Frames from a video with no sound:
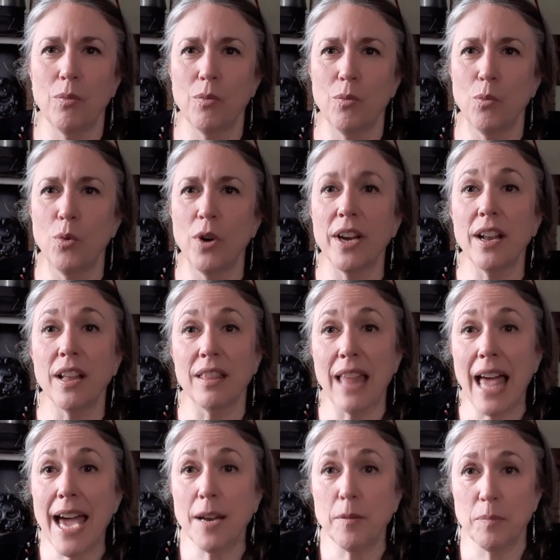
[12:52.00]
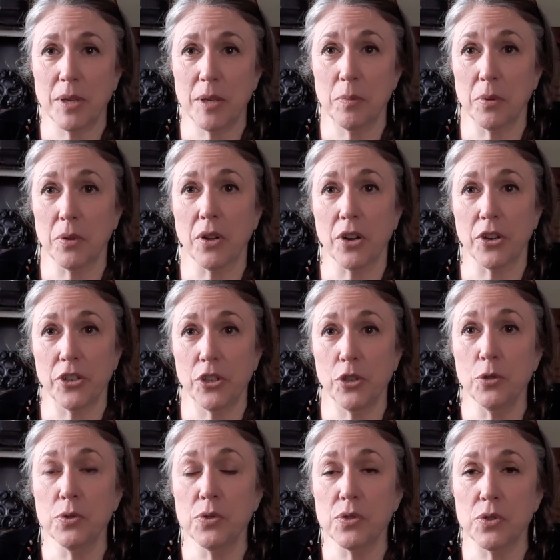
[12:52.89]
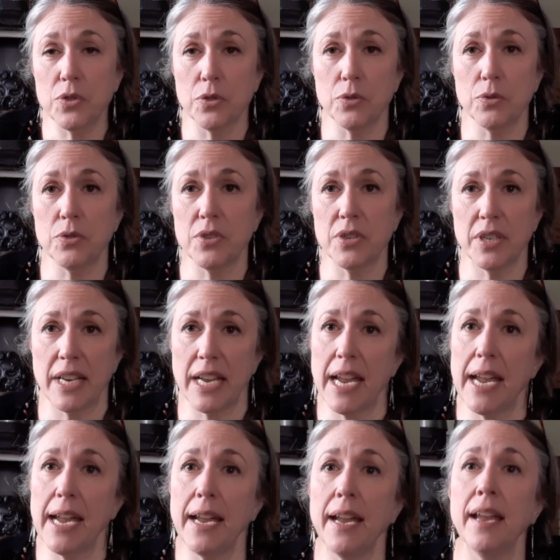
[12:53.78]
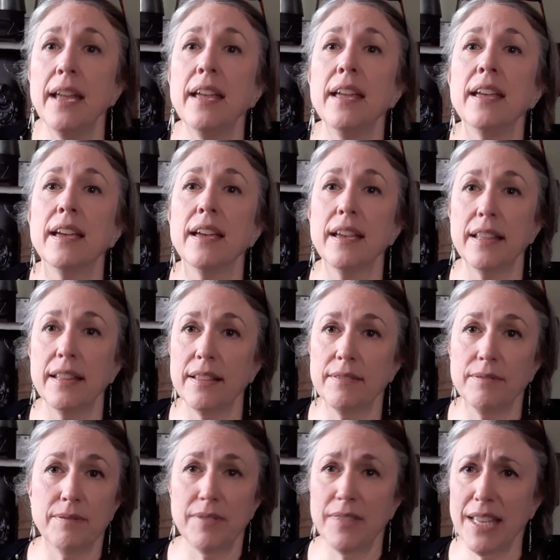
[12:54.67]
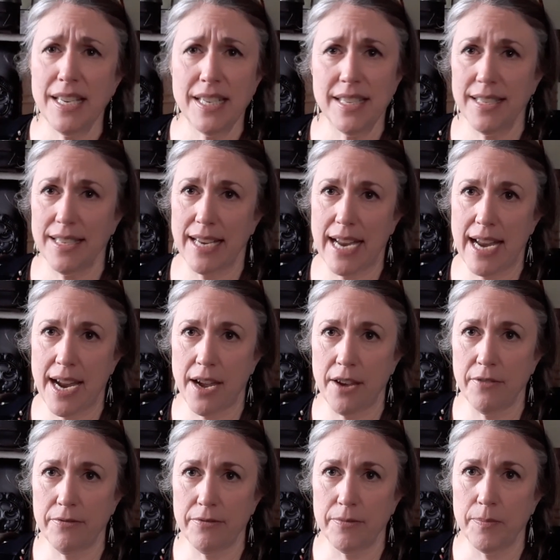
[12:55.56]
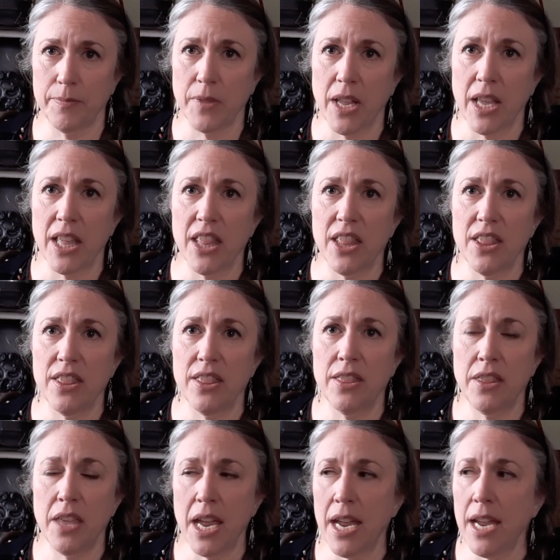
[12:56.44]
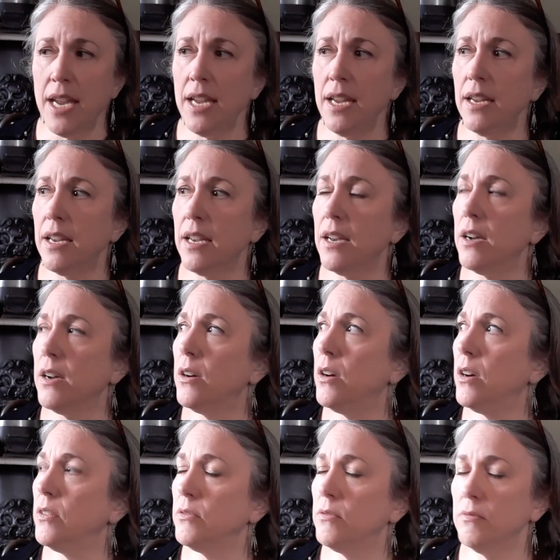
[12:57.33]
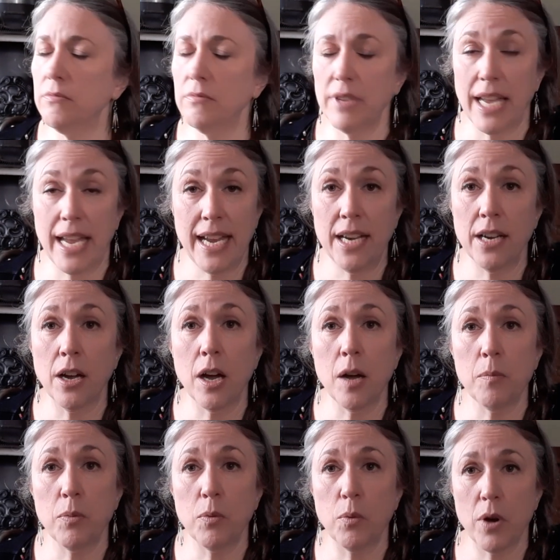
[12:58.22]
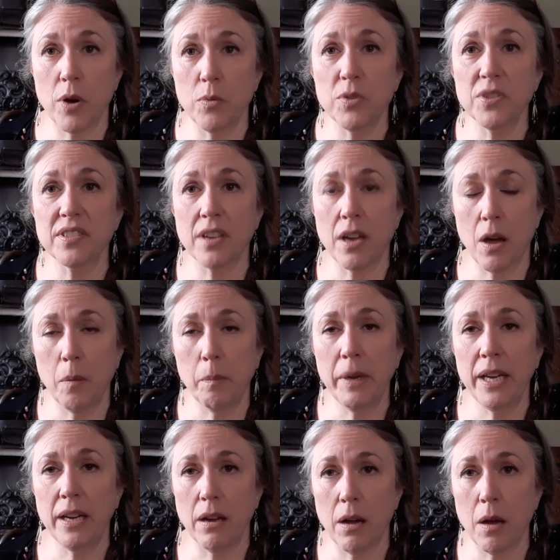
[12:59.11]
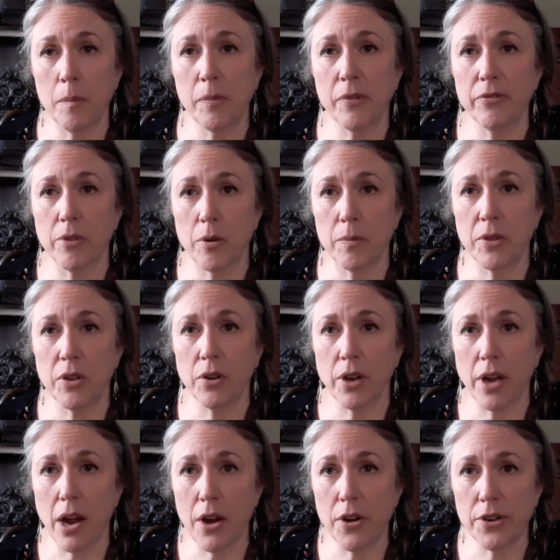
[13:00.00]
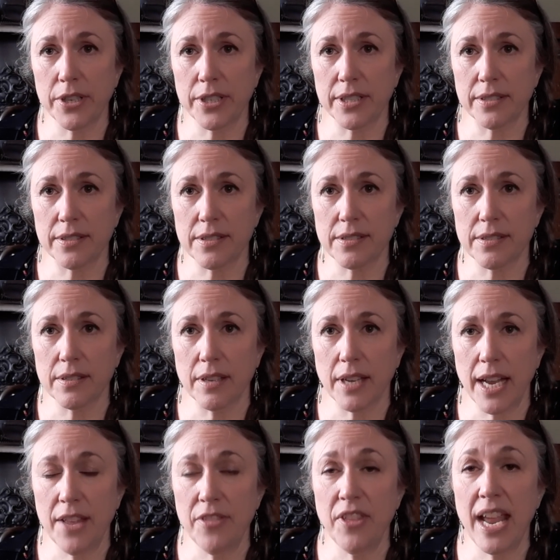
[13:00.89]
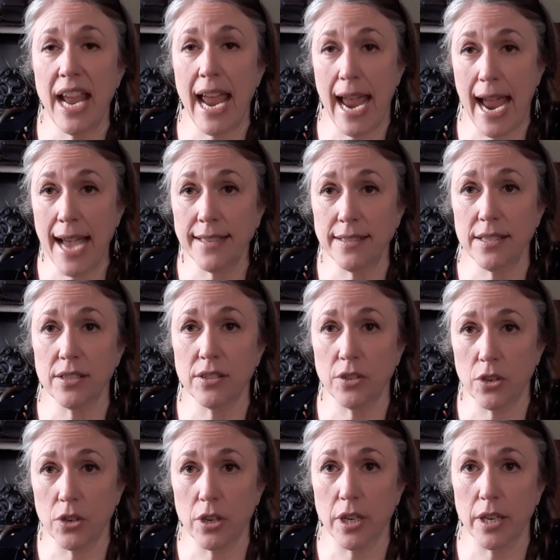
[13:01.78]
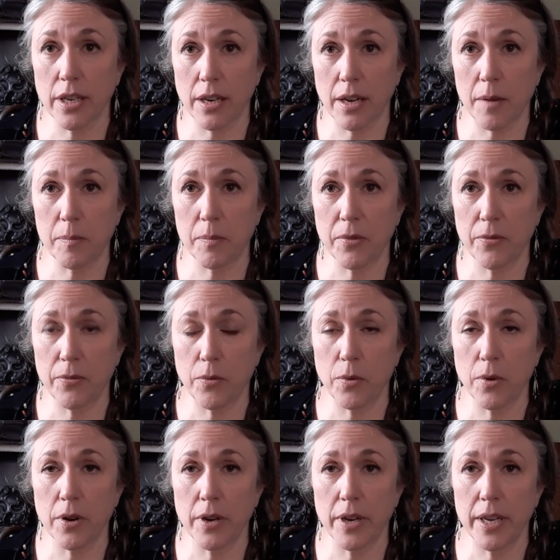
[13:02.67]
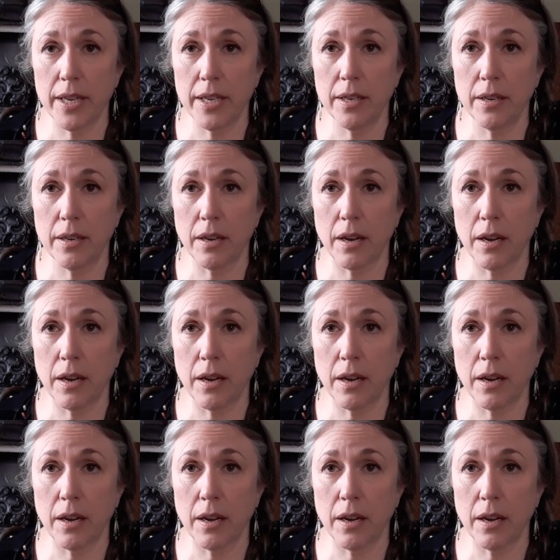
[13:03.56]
what a lot of people are used to today, they didn't have. They ate up what was coming up from their gardens, and they had to cook it up before it